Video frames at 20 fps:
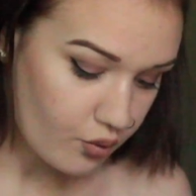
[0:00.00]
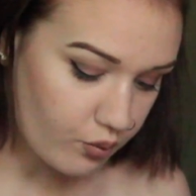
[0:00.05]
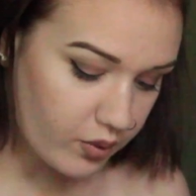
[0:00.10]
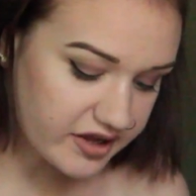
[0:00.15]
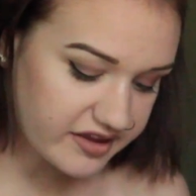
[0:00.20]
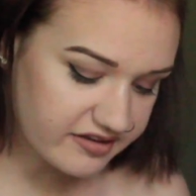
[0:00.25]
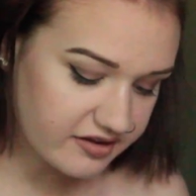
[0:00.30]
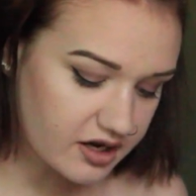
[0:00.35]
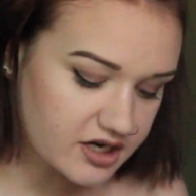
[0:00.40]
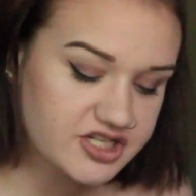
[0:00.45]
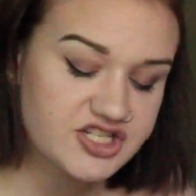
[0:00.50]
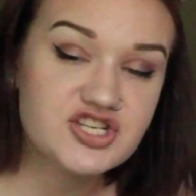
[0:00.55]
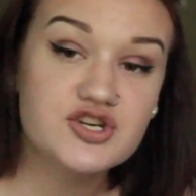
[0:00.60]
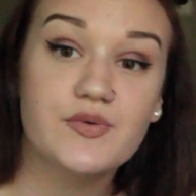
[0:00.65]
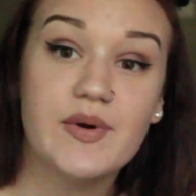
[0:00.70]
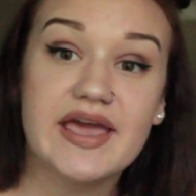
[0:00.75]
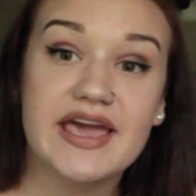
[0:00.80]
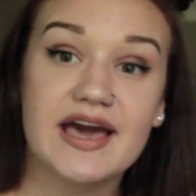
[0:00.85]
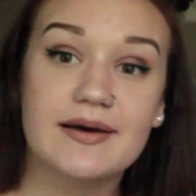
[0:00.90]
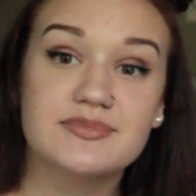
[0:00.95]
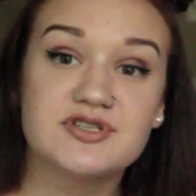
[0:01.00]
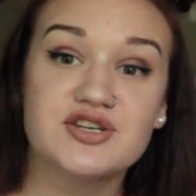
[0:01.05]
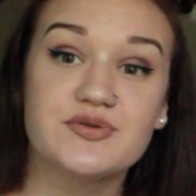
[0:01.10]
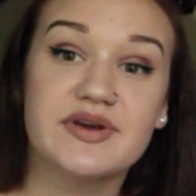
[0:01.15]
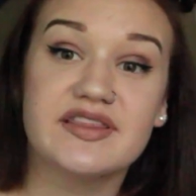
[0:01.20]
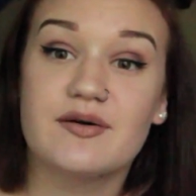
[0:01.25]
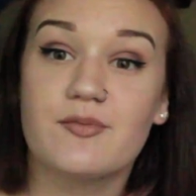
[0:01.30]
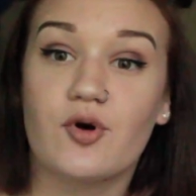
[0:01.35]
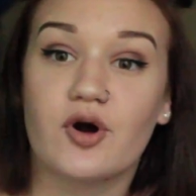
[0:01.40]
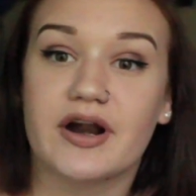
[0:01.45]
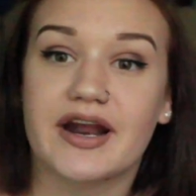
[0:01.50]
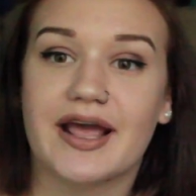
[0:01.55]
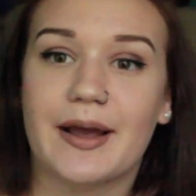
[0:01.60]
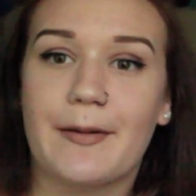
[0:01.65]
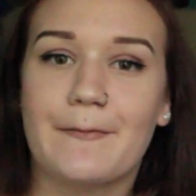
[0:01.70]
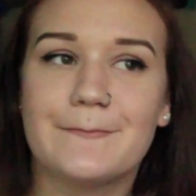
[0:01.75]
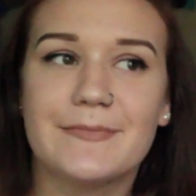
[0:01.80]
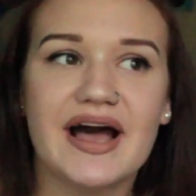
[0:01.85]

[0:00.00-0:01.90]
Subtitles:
What song do you wake up to in the morning?